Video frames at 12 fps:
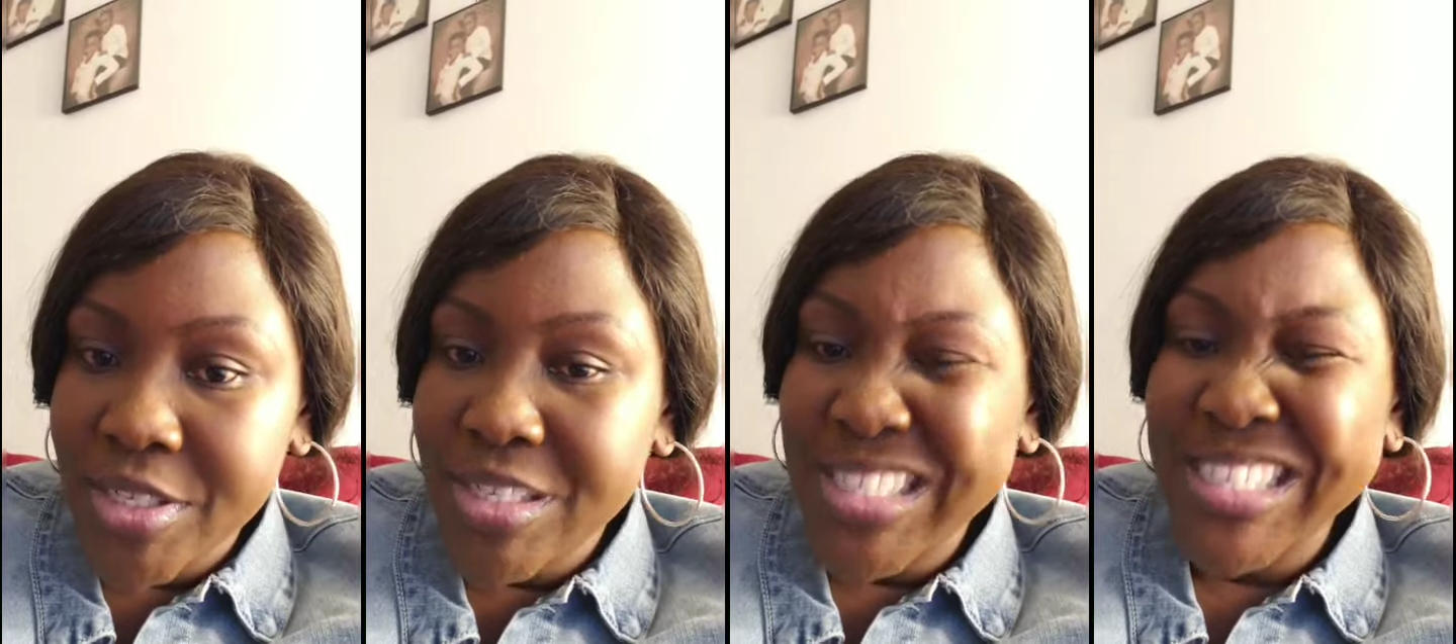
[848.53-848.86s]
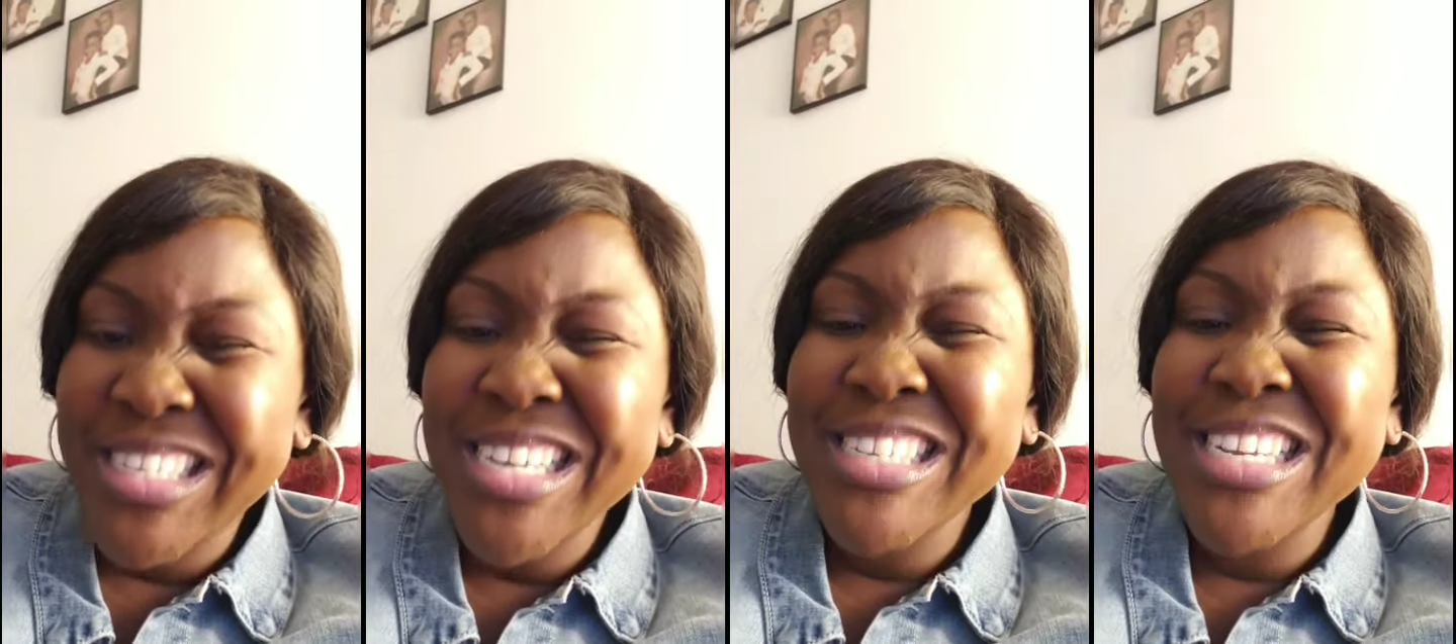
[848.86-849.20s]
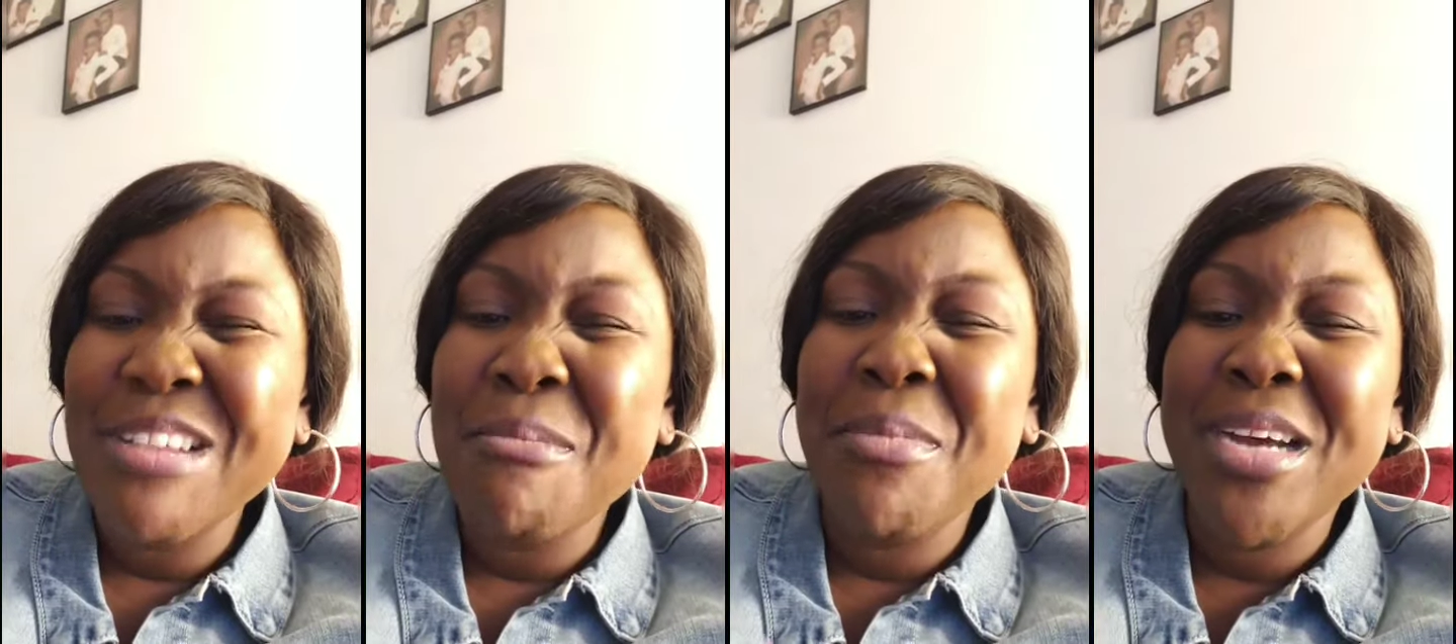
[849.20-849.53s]
and sisters,
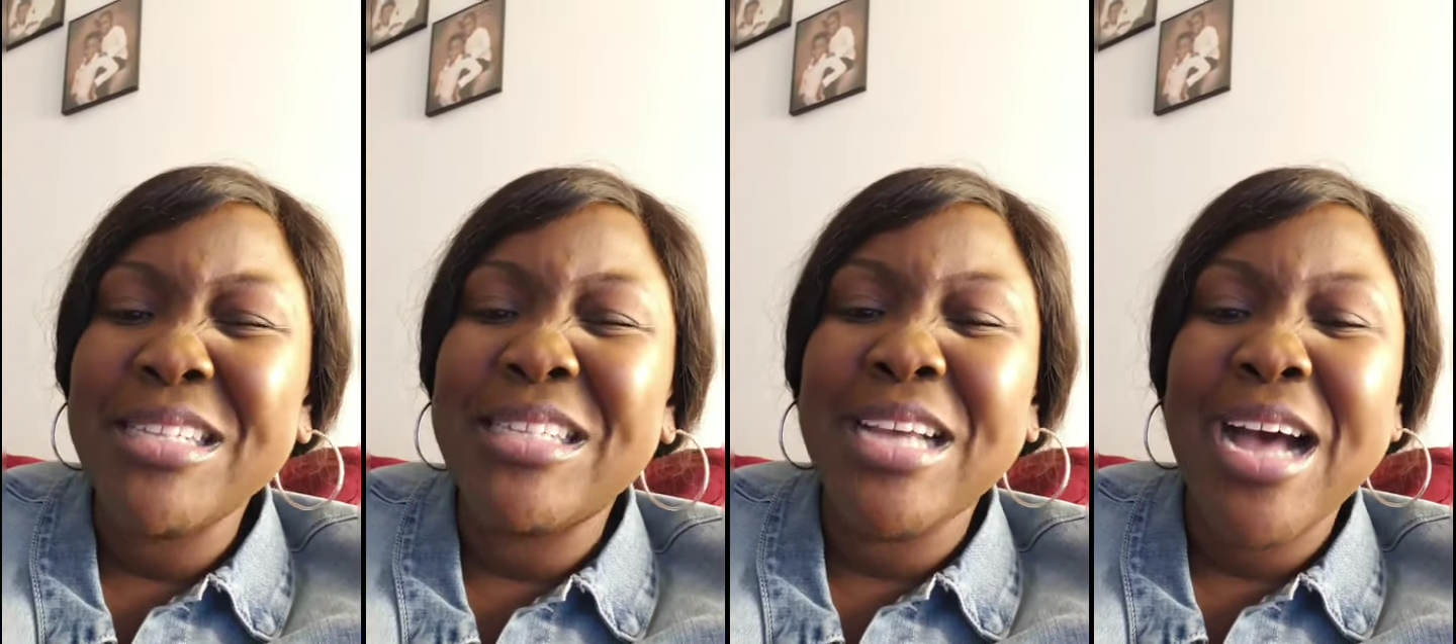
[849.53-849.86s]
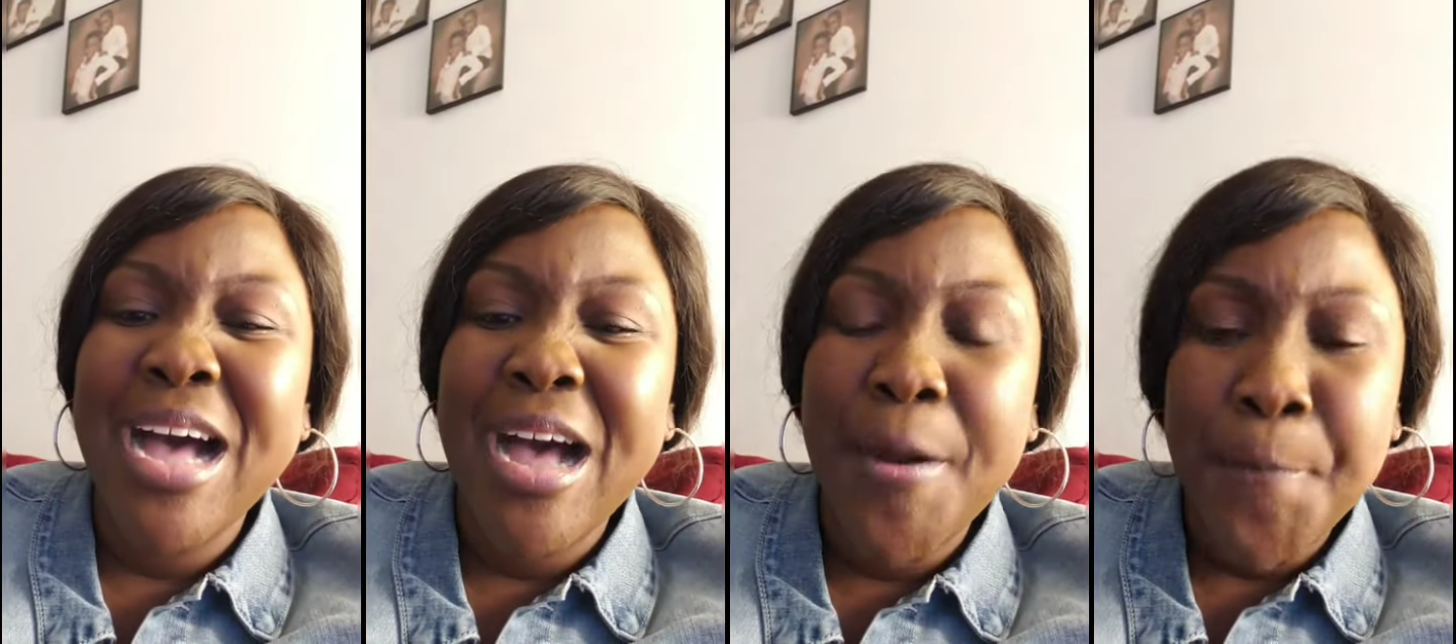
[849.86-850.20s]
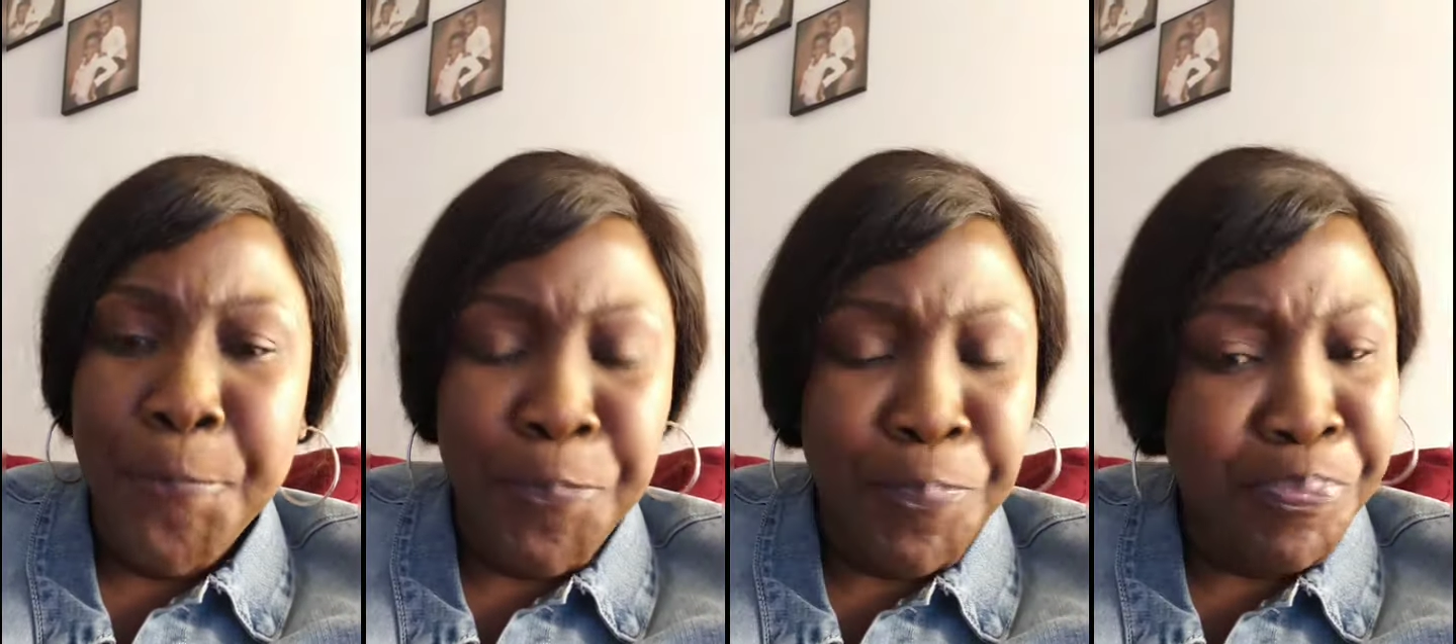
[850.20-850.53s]
doesn't matter.